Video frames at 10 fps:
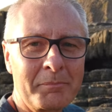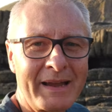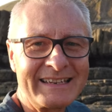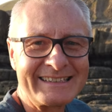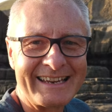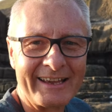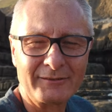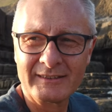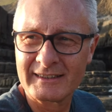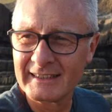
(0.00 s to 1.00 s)
Made it
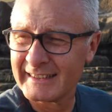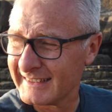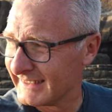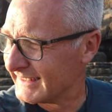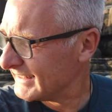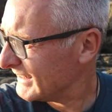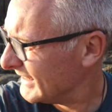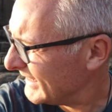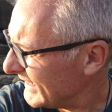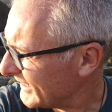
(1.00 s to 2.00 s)
down,
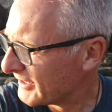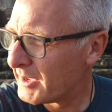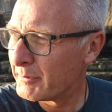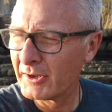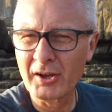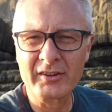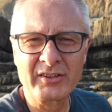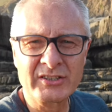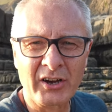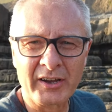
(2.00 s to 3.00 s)
and I'm keeping an eye on
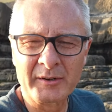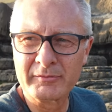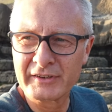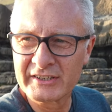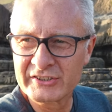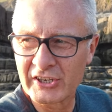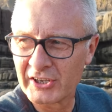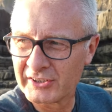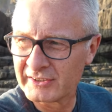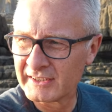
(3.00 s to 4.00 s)
the tide. I'm fairly
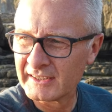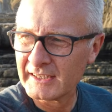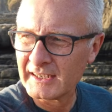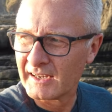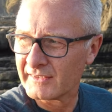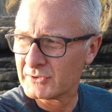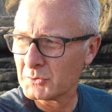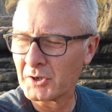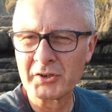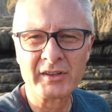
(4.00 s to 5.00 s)
certain I've
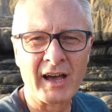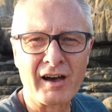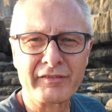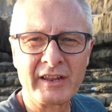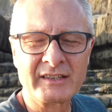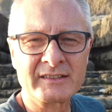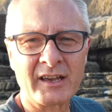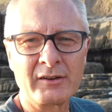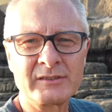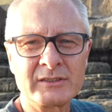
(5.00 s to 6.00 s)
still got another half an hour to
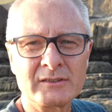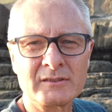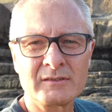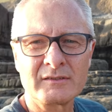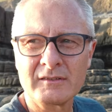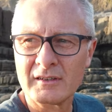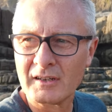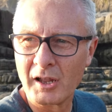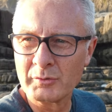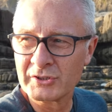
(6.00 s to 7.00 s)
go till
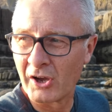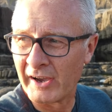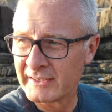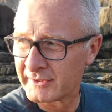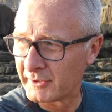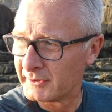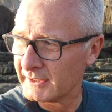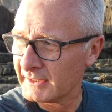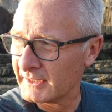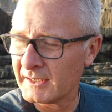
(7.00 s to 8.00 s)
low tide, so I
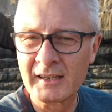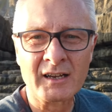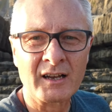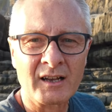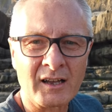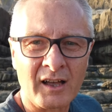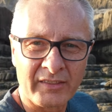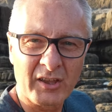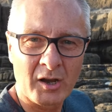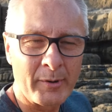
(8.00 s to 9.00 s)

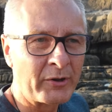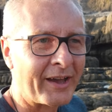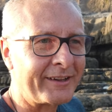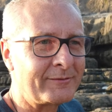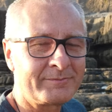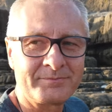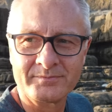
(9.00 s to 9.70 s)
think I'm okay.